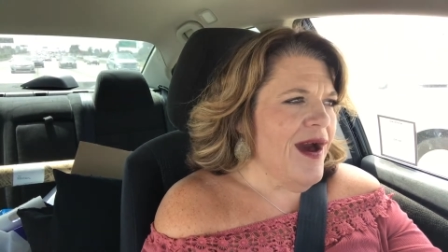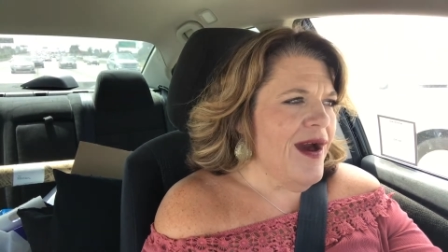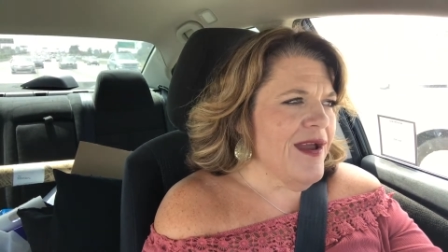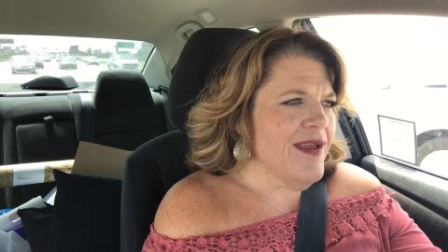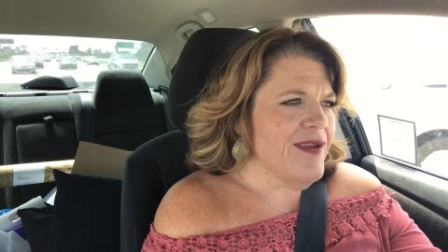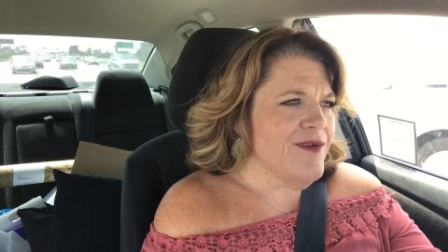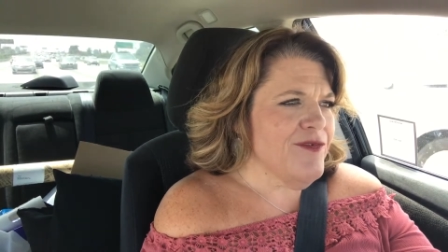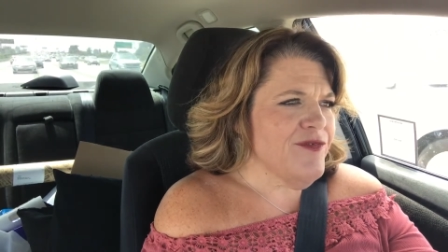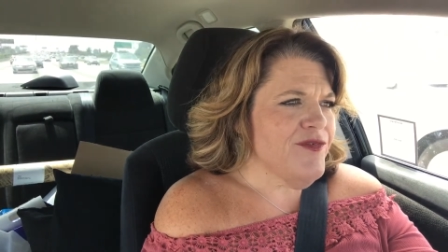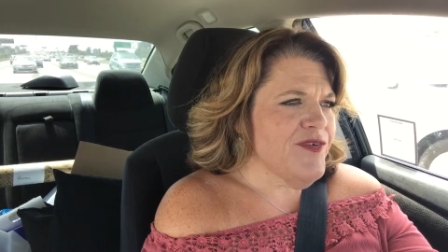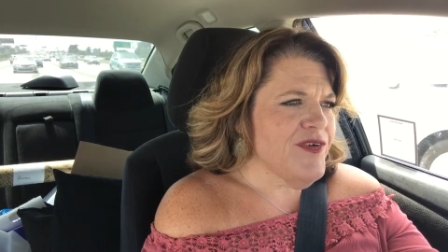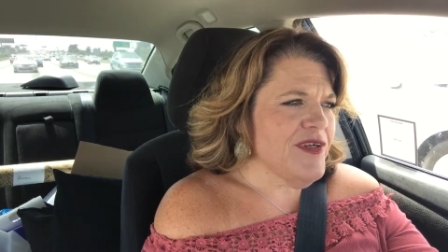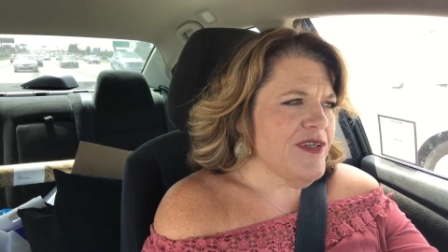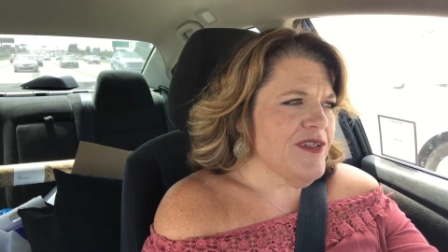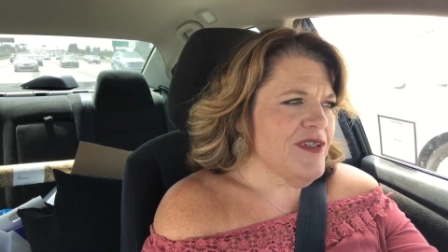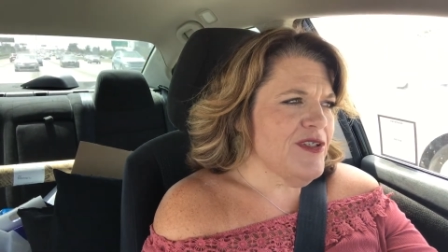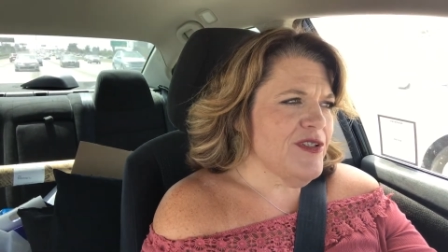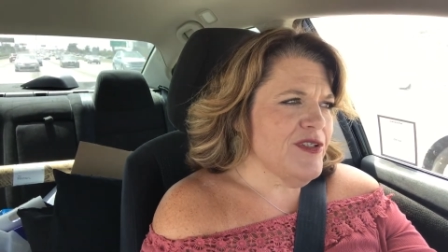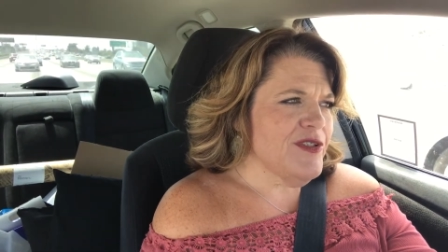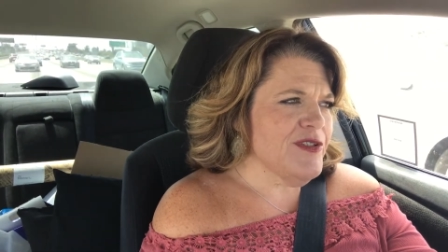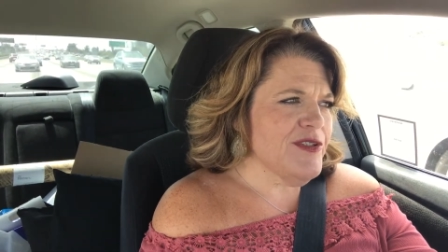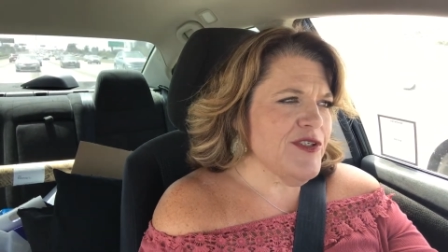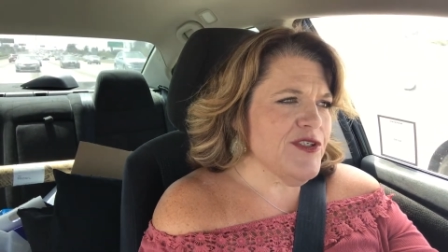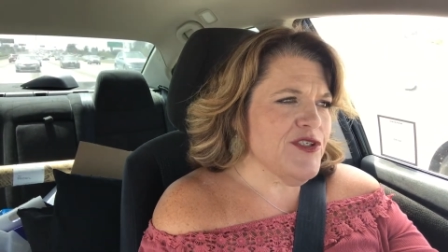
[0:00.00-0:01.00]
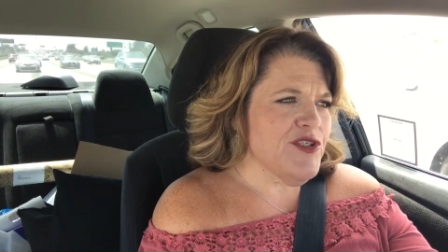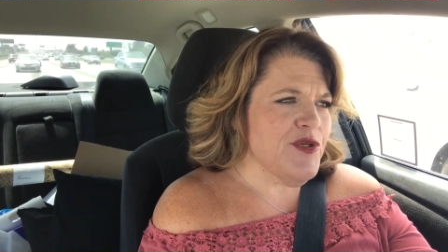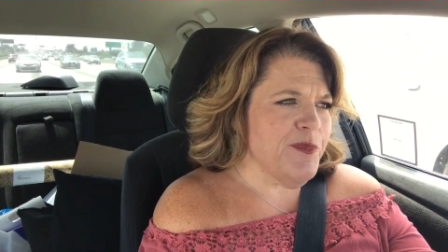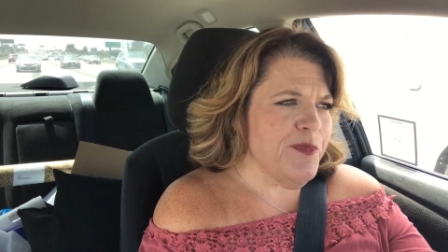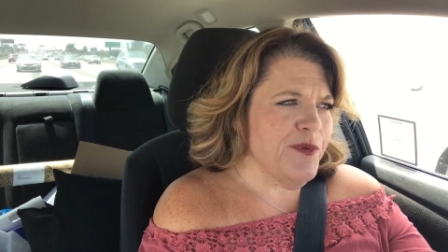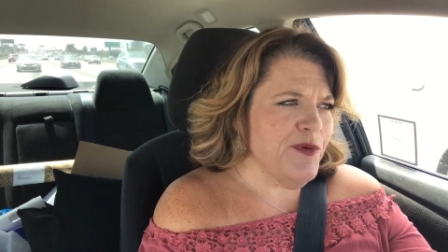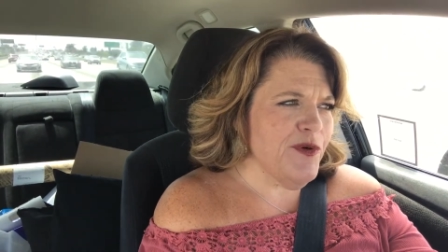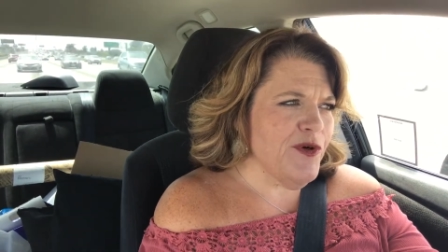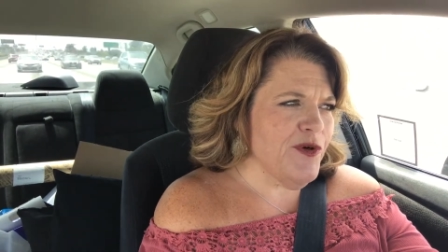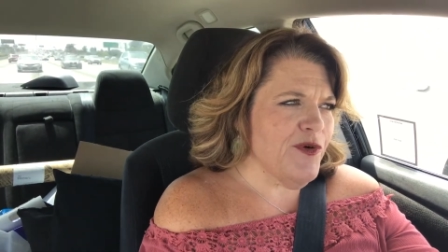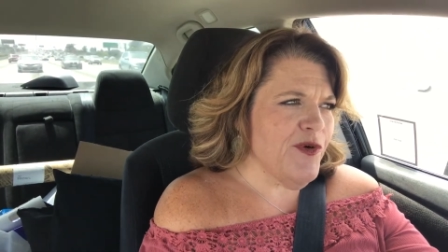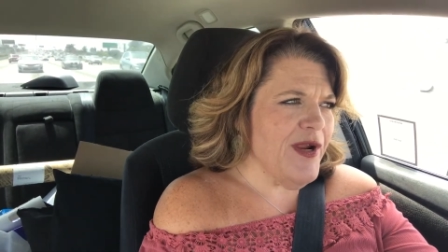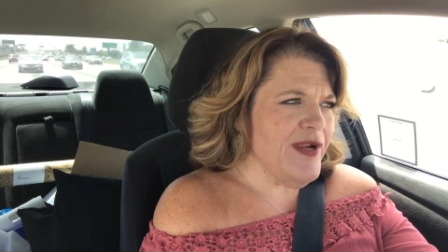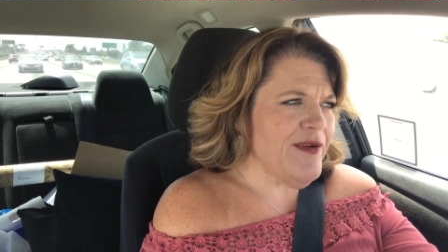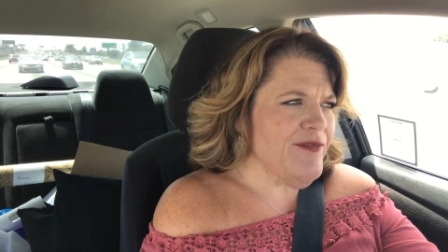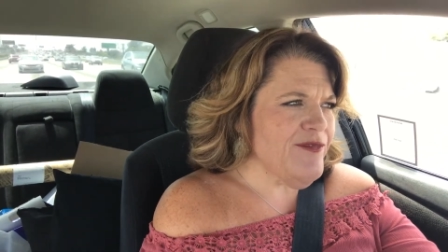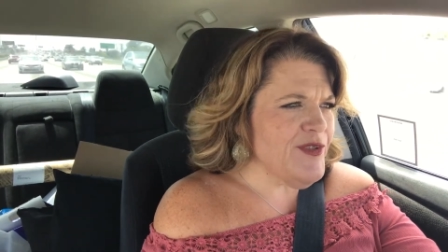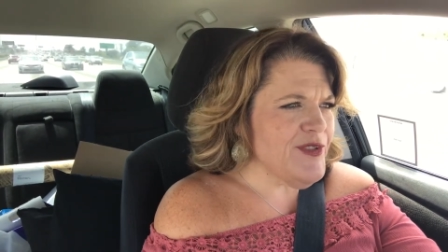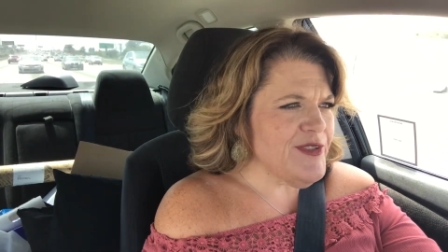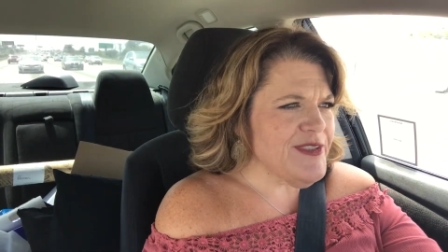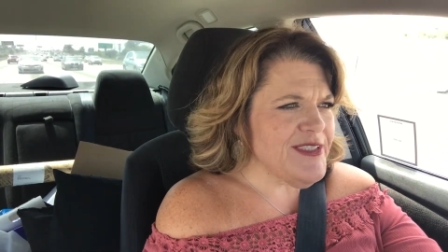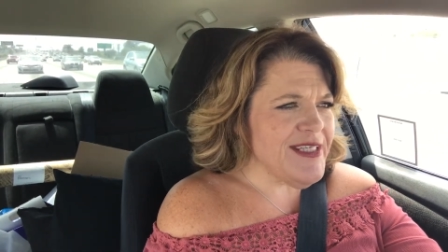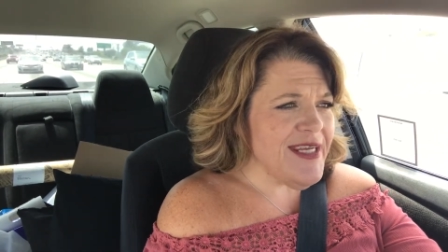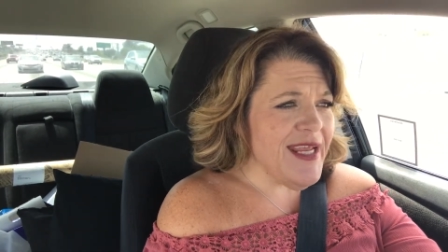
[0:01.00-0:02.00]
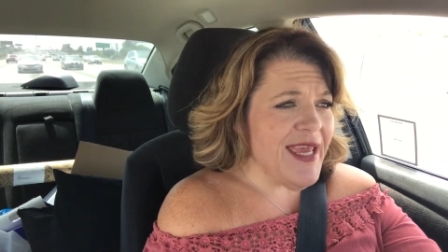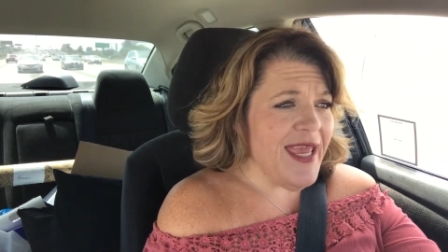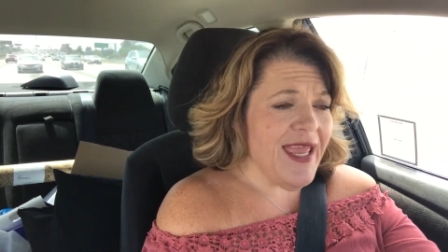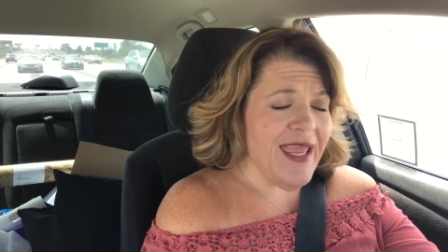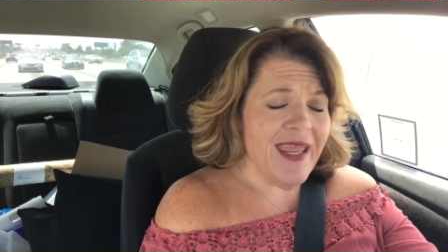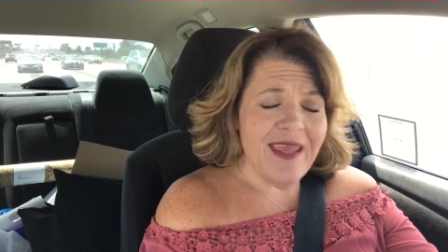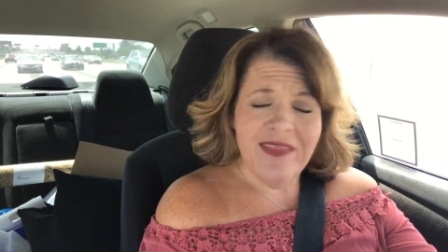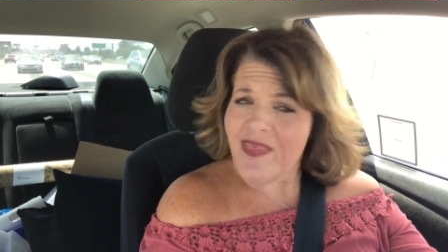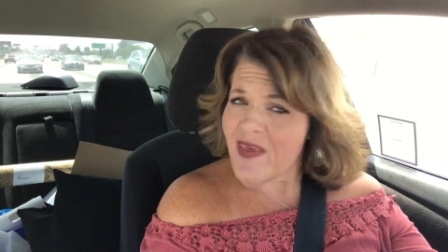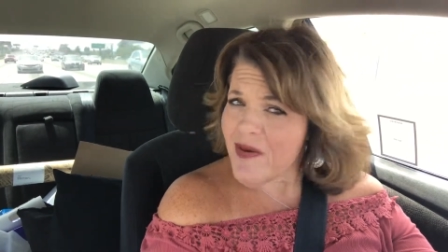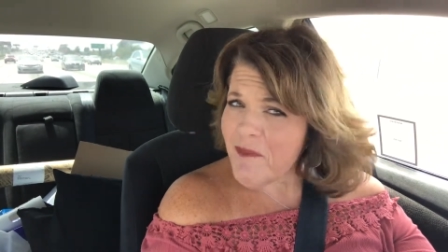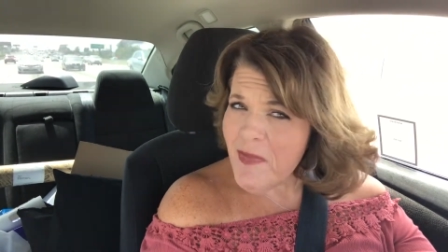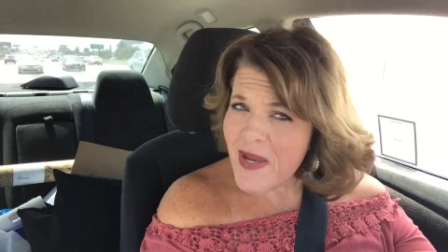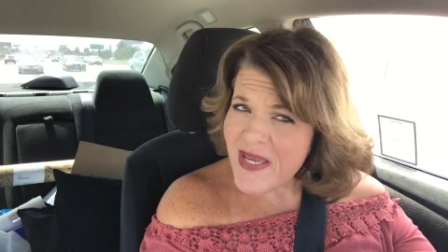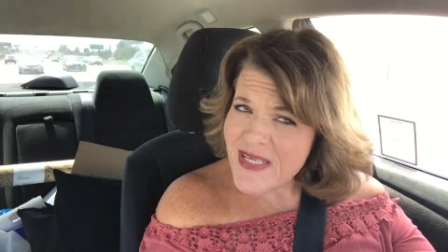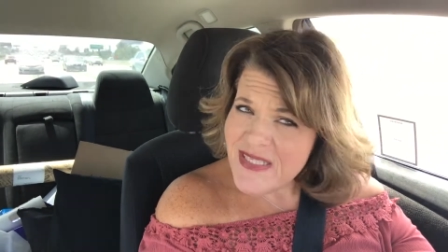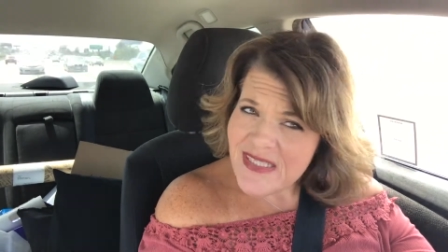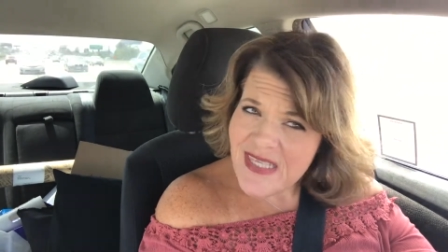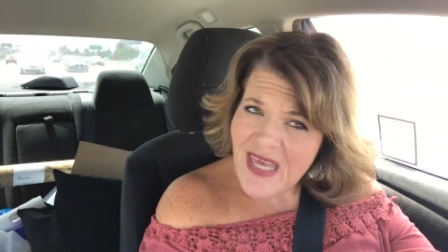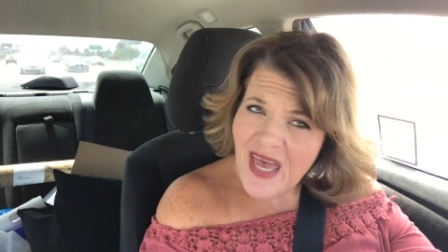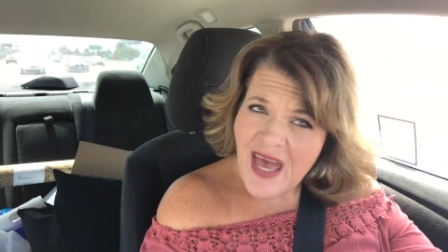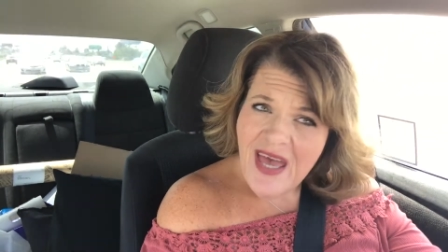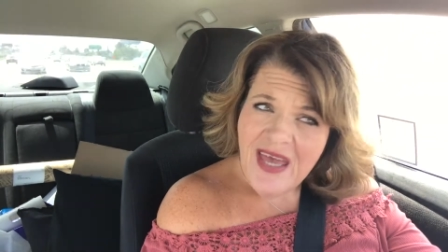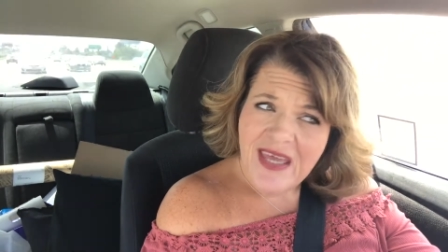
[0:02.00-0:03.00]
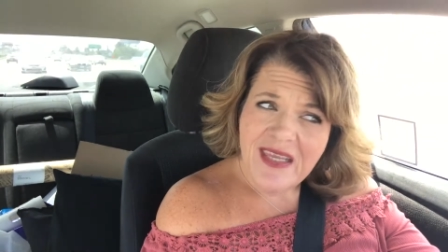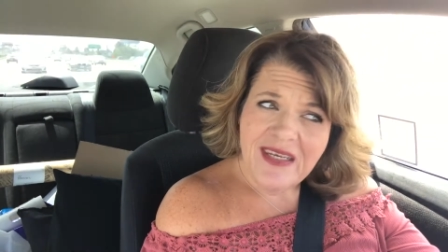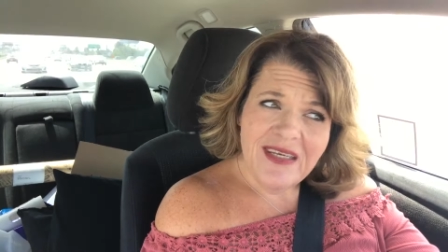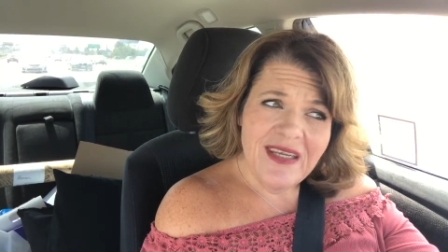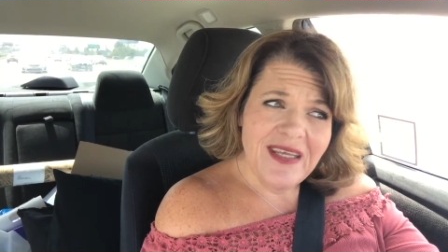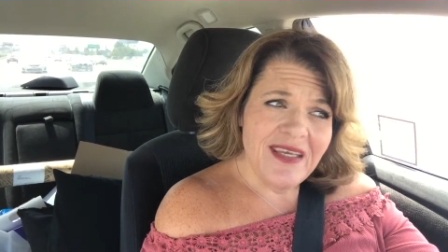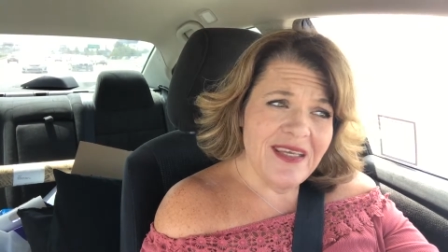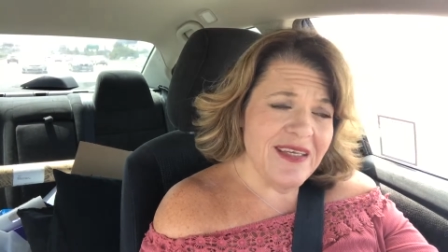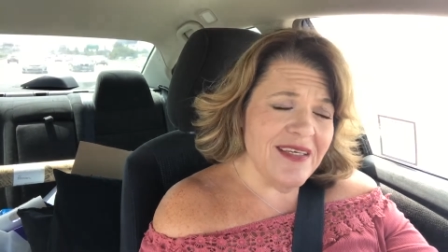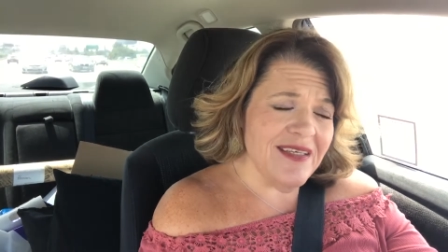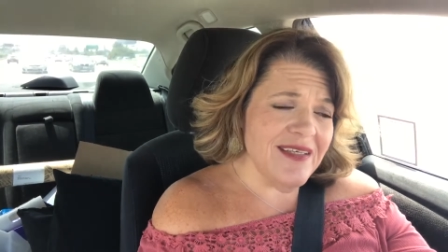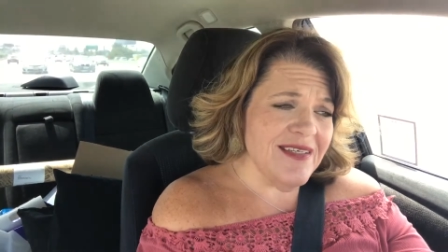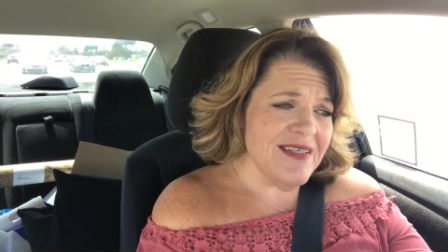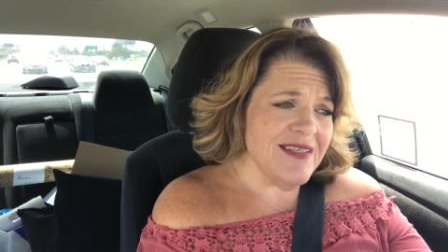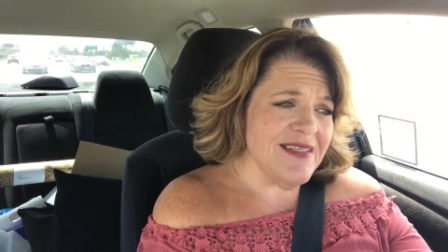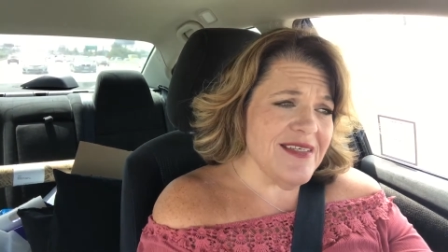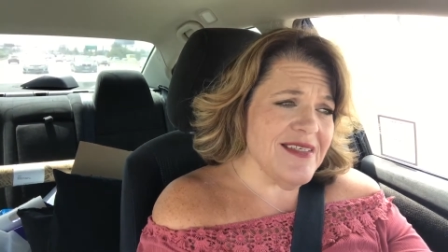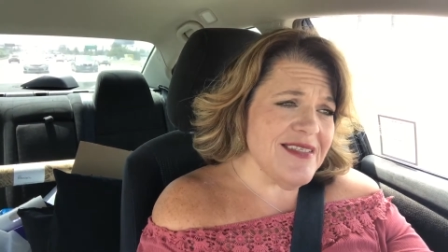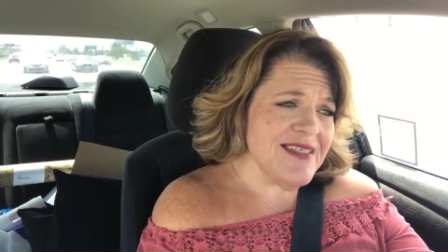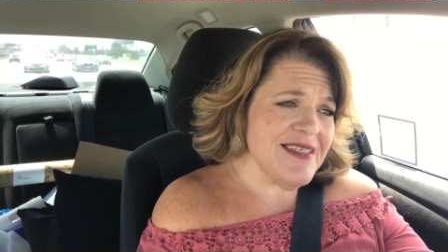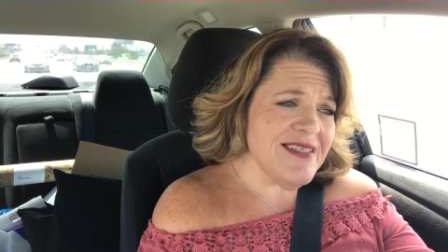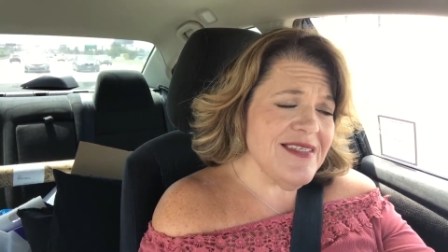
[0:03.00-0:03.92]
I feel super grateful today that my son is,